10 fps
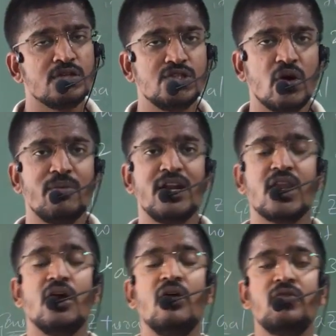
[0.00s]

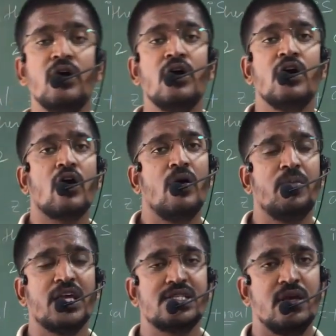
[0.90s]
geometry of
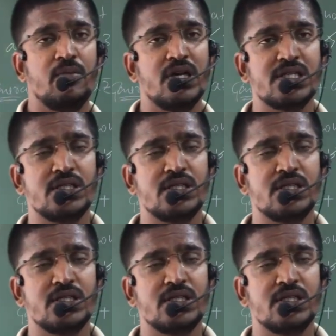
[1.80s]
complex numbers.